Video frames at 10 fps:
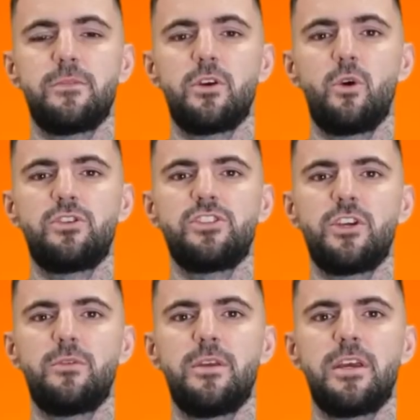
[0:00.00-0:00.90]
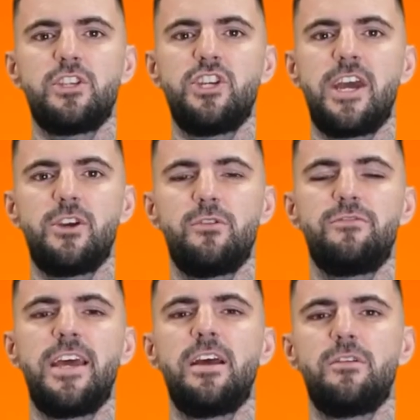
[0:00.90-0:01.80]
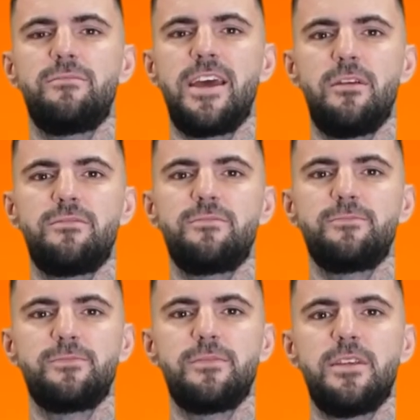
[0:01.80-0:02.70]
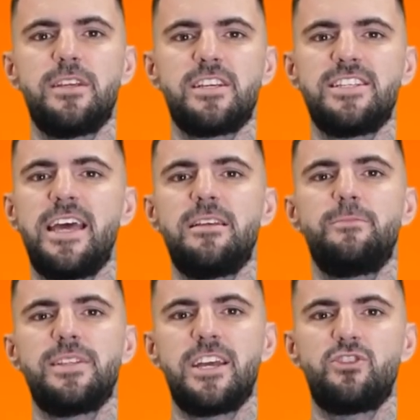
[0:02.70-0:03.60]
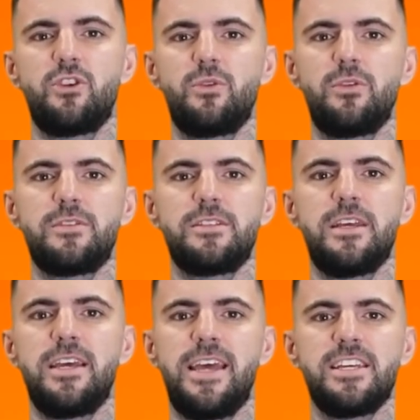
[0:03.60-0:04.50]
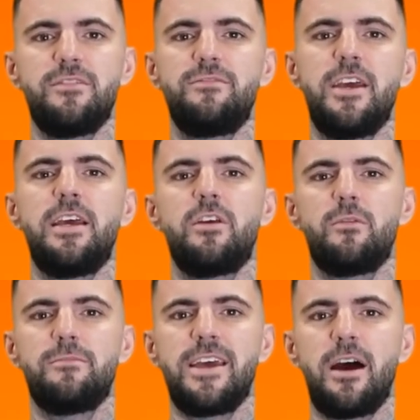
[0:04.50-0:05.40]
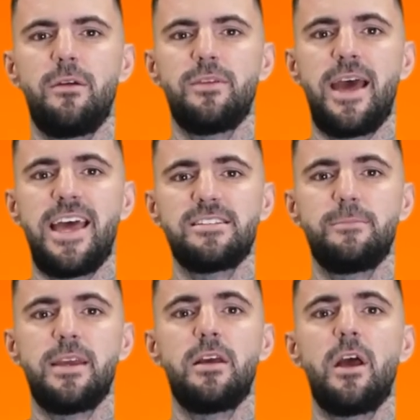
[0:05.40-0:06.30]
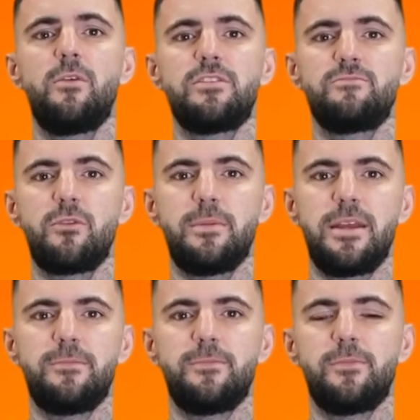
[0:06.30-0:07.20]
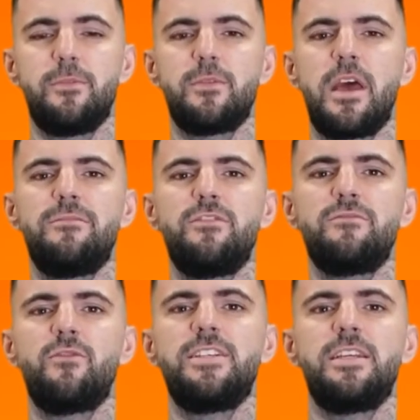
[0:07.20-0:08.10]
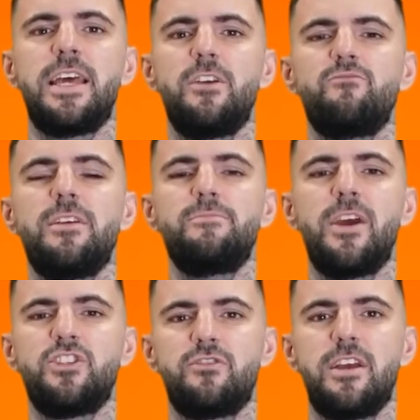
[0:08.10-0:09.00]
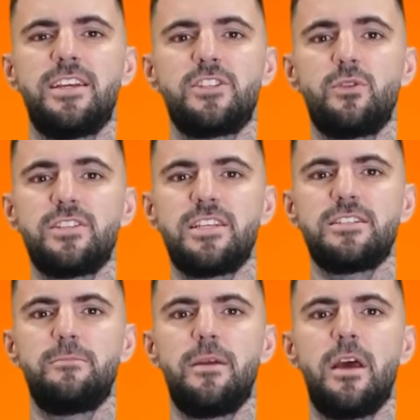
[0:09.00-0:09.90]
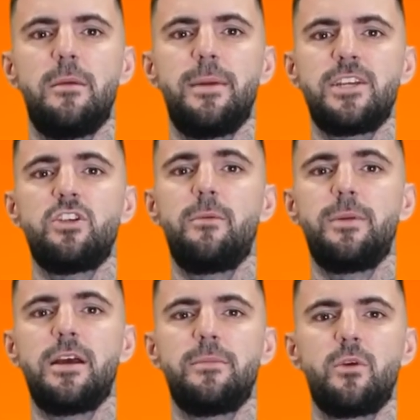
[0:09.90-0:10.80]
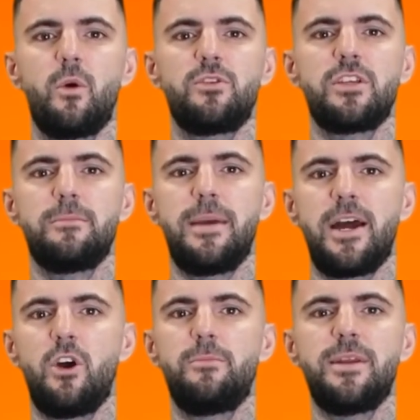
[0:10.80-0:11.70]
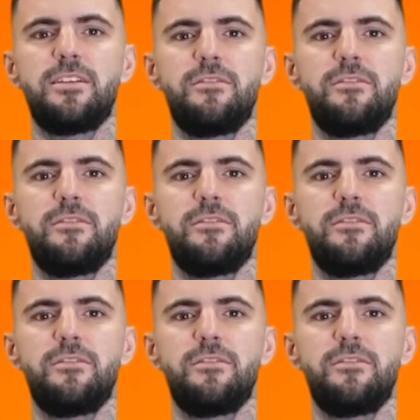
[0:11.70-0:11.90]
Cause 2, check your filling loop valve. The second potential cause is a filling loop valve that hasn't been closed properly. If you've recently repressurized your system by topping up the water by opening the